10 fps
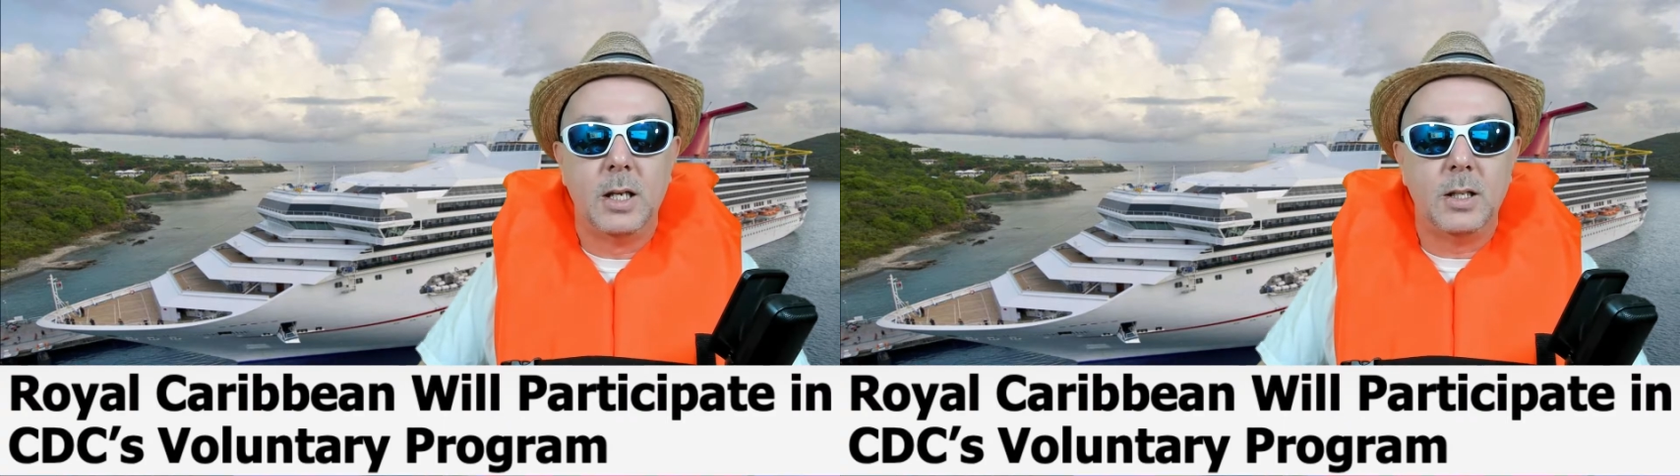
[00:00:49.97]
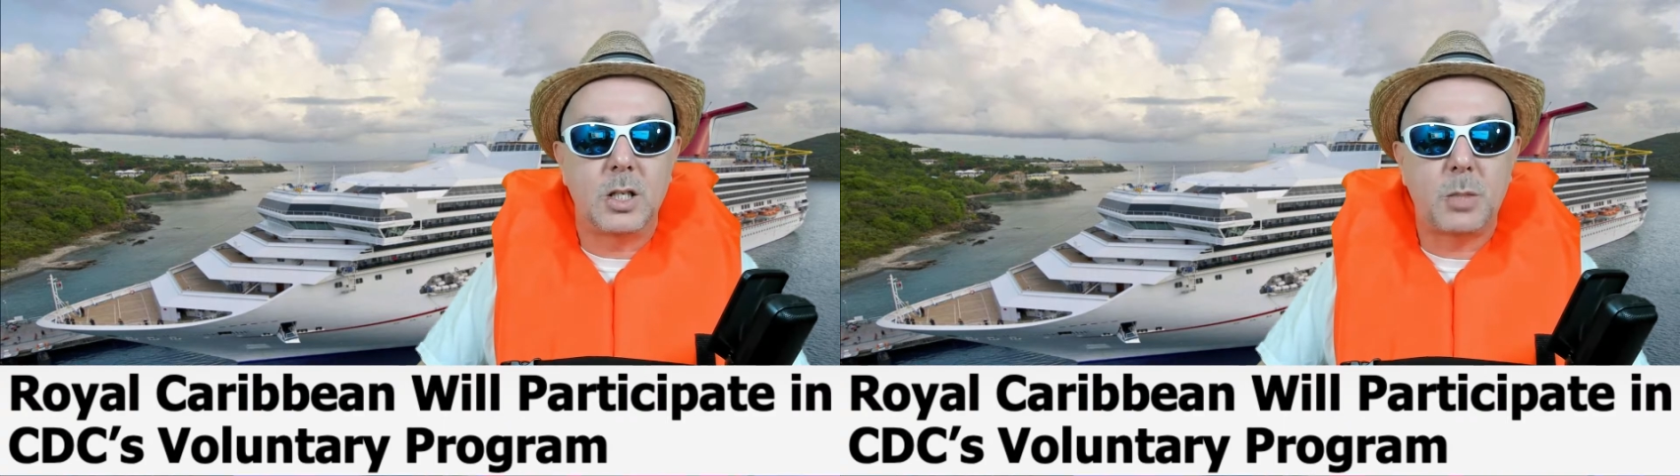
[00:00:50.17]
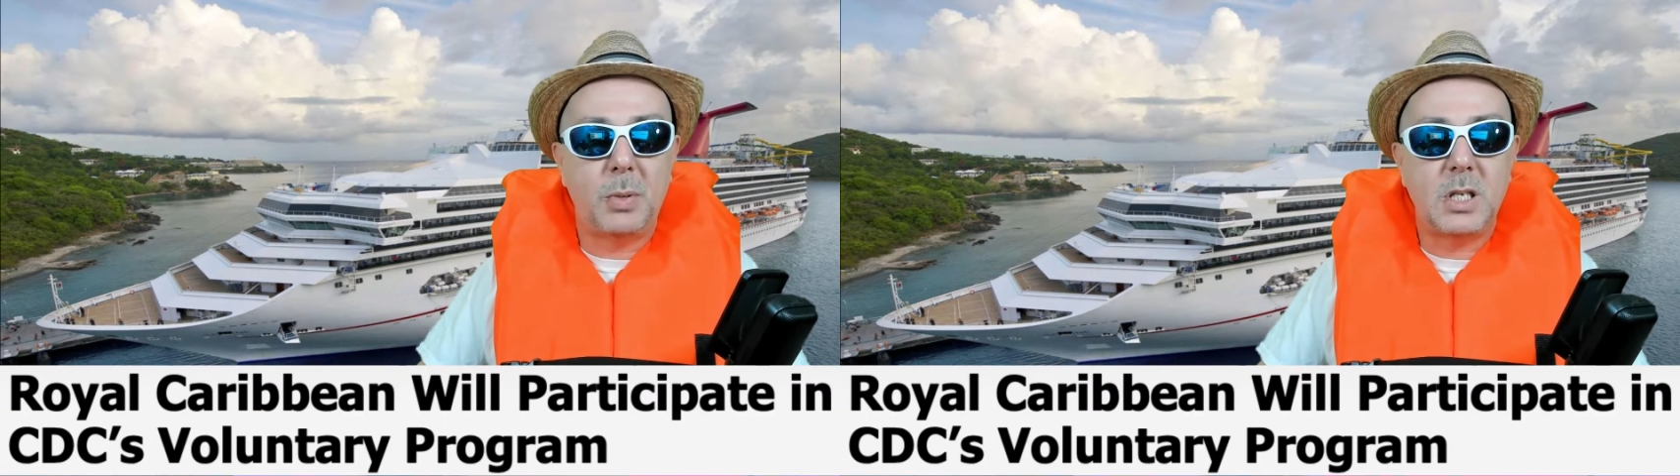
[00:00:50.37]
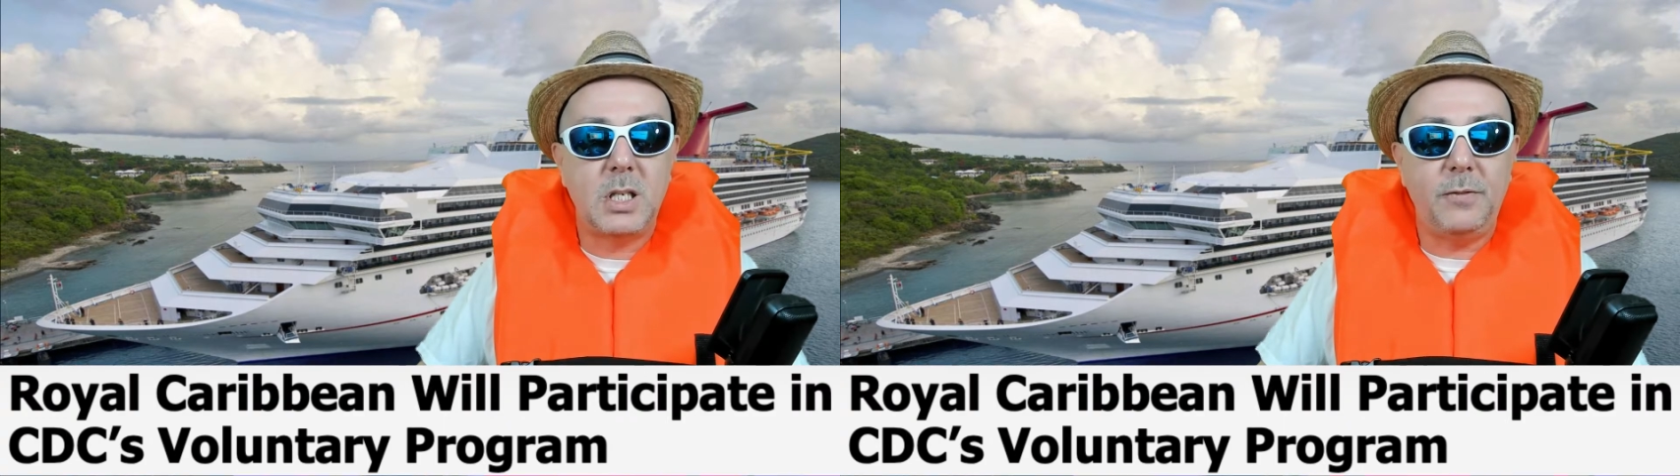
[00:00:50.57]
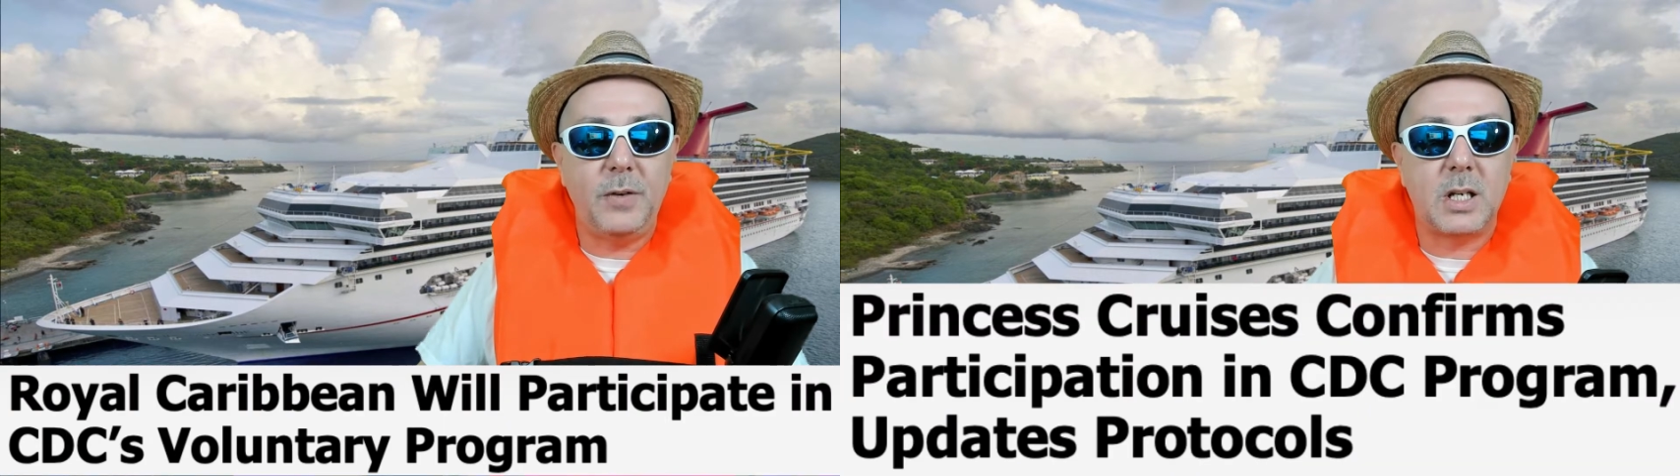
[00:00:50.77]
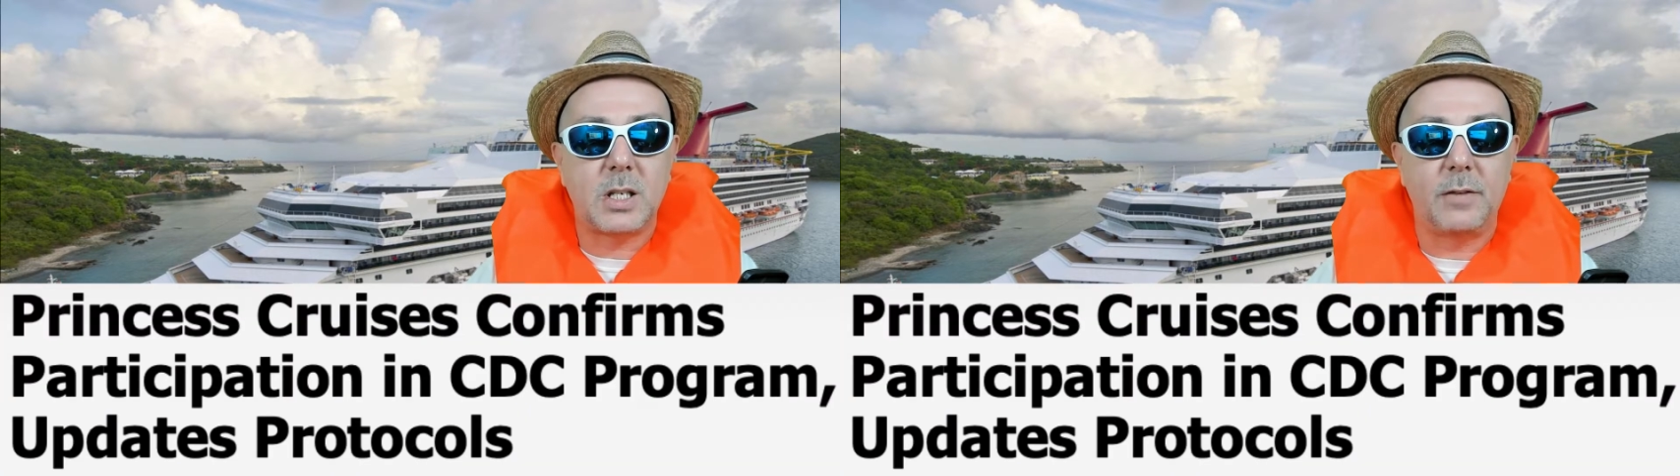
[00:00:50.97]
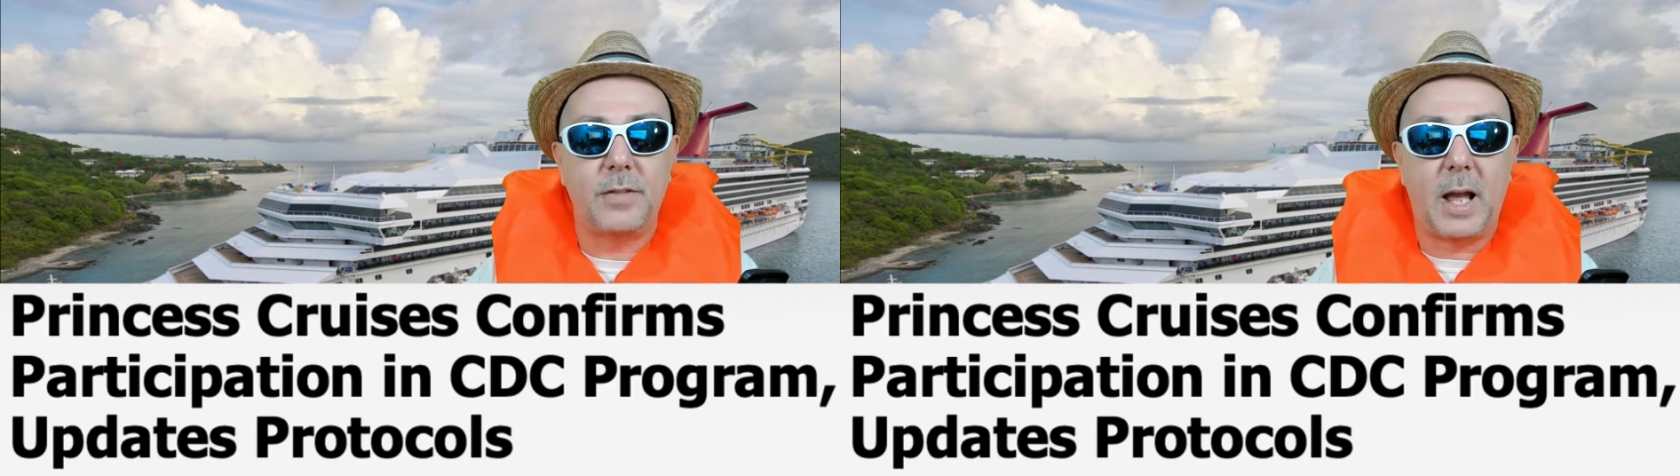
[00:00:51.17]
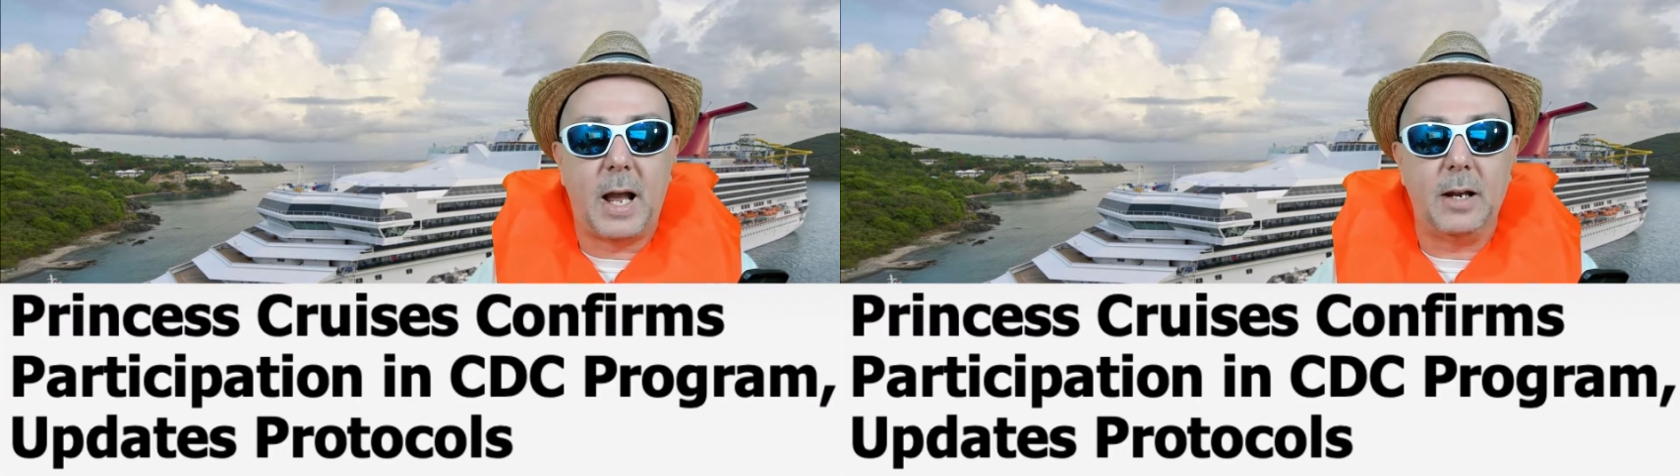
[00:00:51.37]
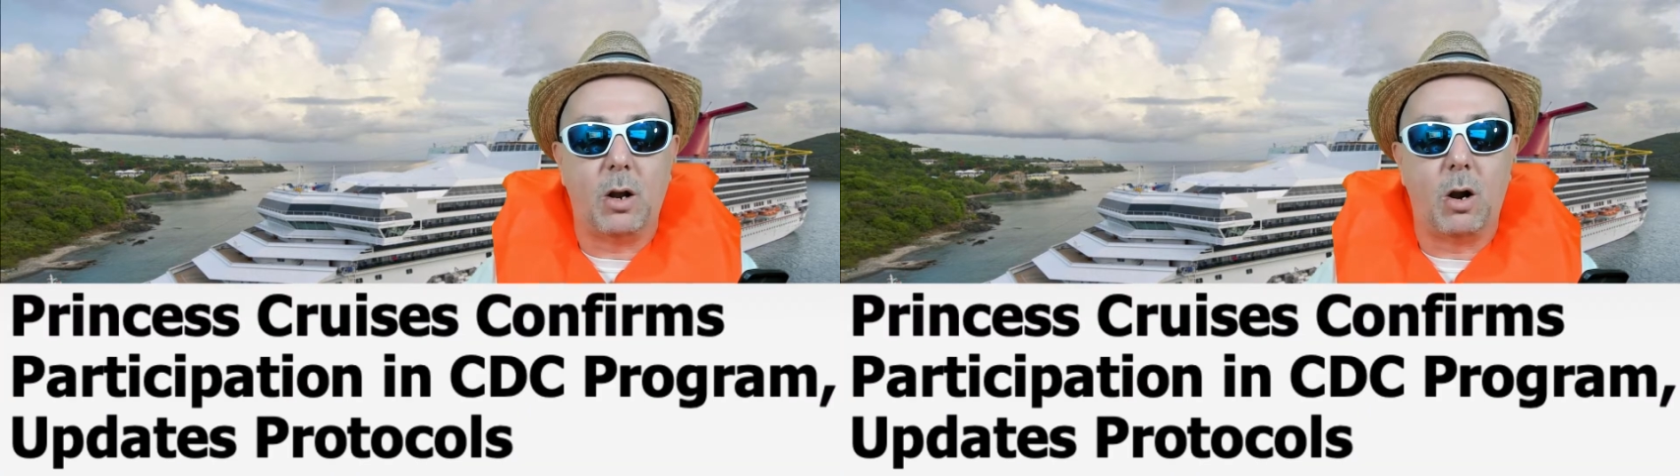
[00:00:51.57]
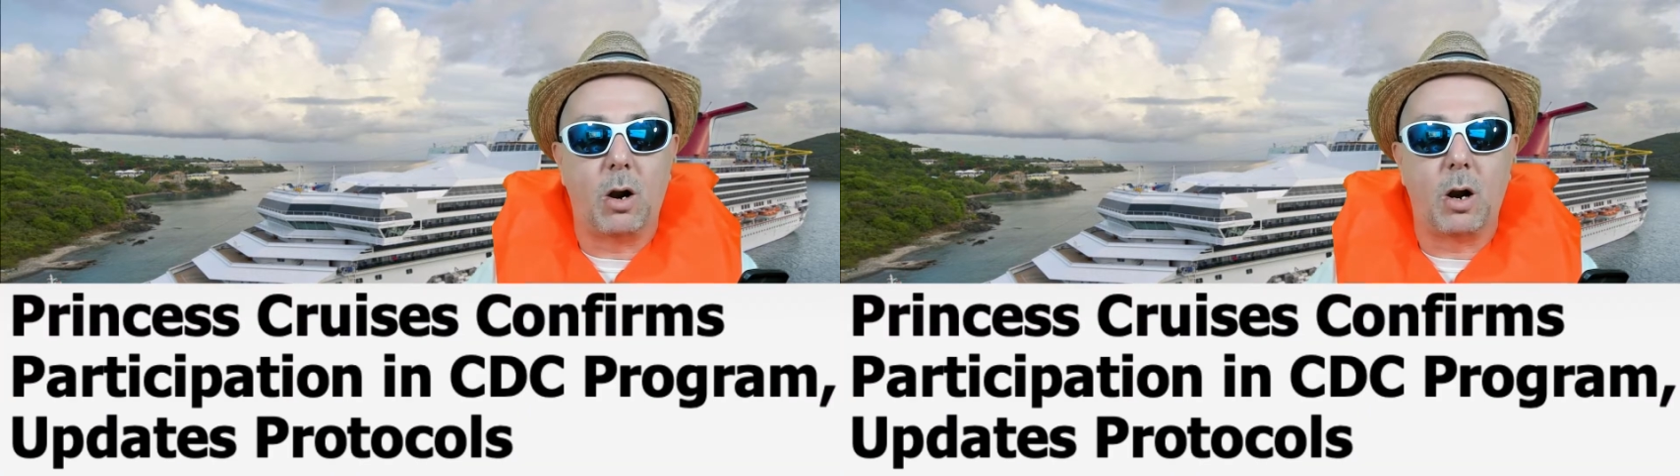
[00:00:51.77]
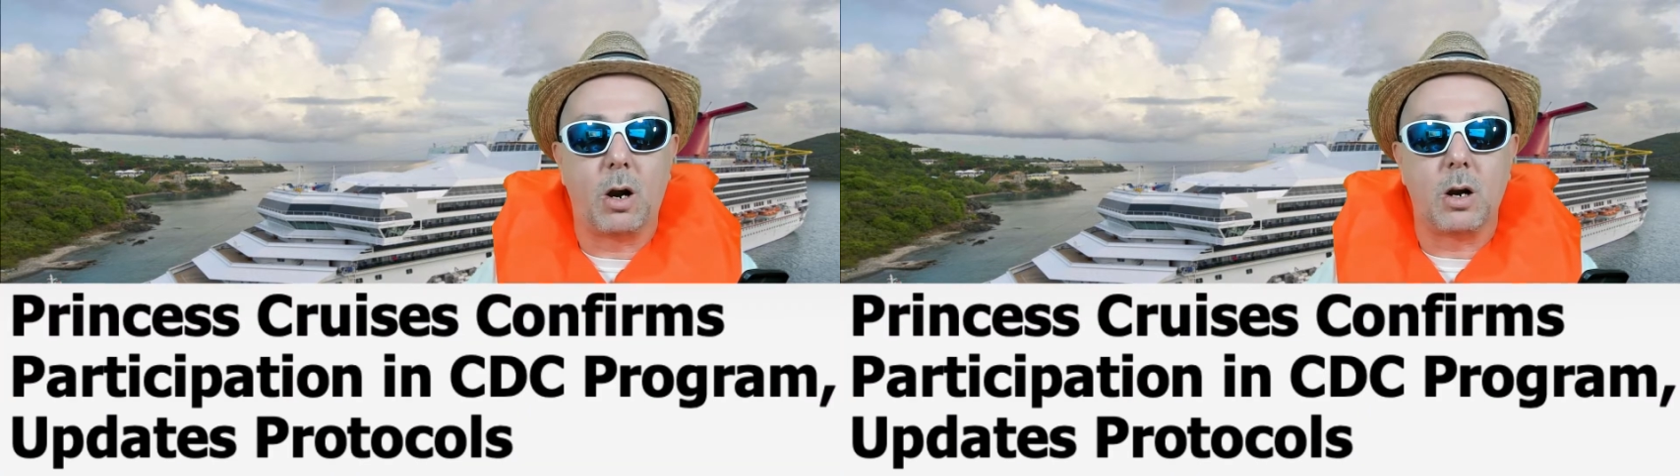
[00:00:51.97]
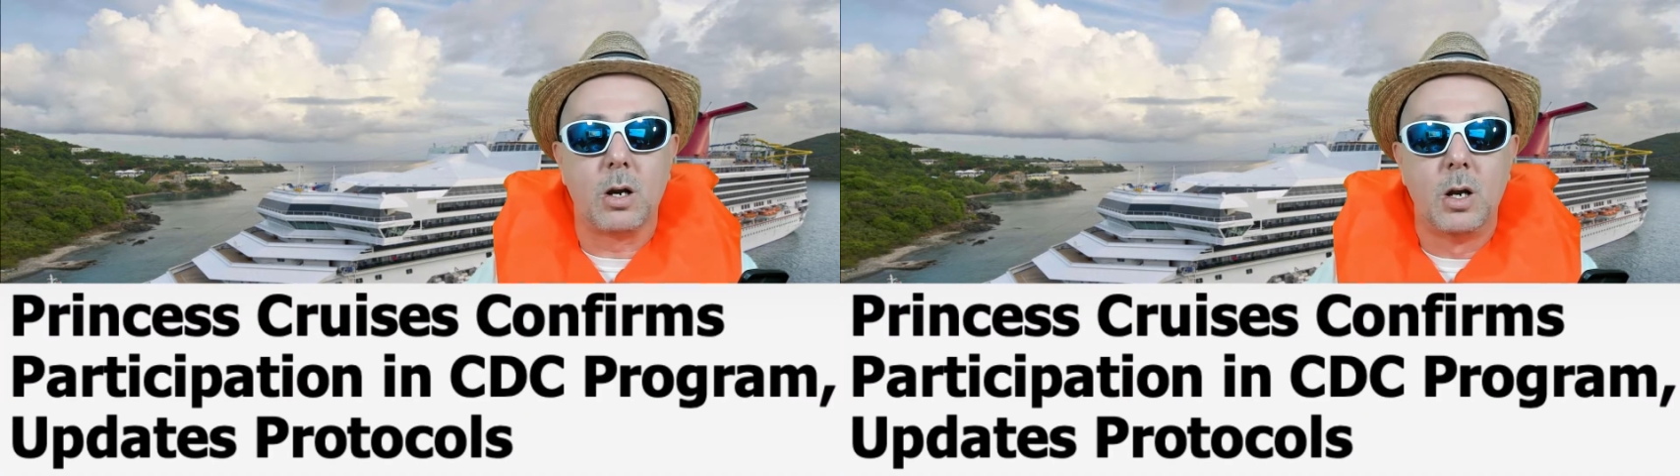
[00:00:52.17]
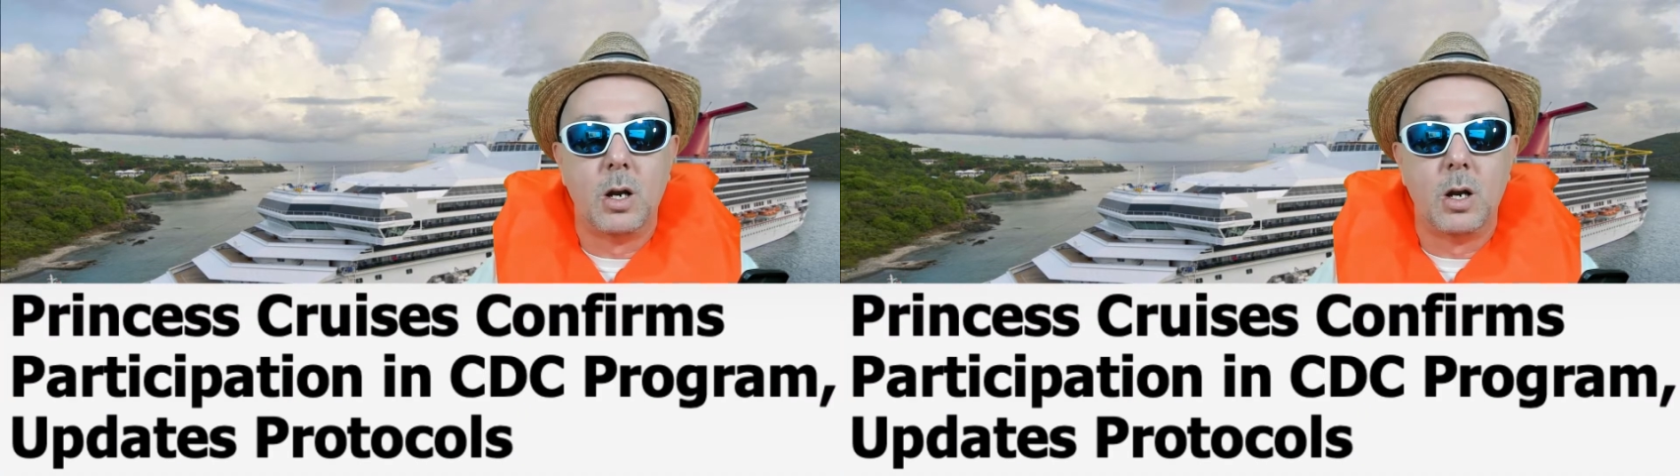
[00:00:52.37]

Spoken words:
And the specifics of that are